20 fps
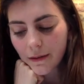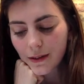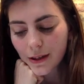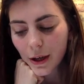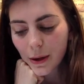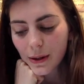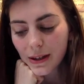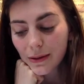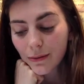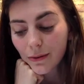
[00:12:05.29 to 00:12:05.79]
So
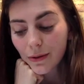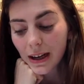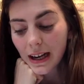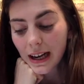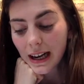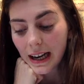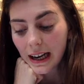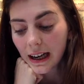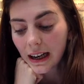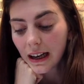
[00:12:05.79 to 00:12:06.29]
it's
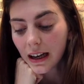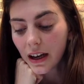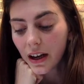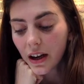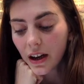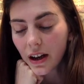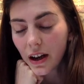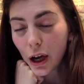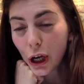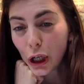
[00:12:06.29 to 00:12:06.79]
really
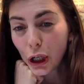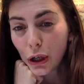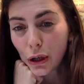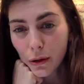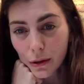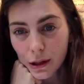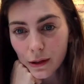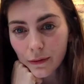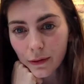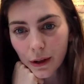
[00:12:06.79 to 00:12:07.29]
a
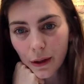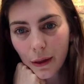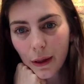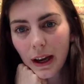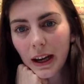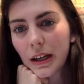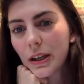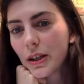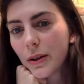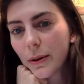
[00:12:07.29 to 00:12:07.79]
useful
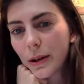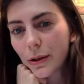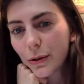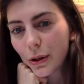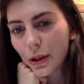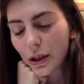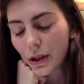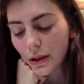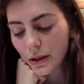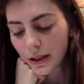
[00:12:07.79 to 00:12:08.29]
thing to
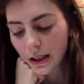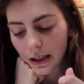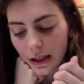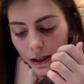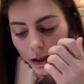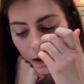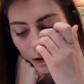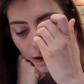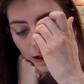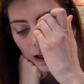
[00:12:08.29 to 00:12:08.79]
introduce
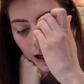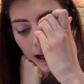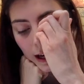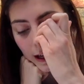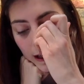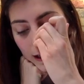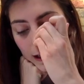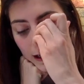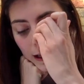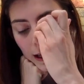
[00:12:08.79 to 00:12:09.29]
into your
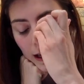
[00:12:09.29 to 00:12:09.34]
diet.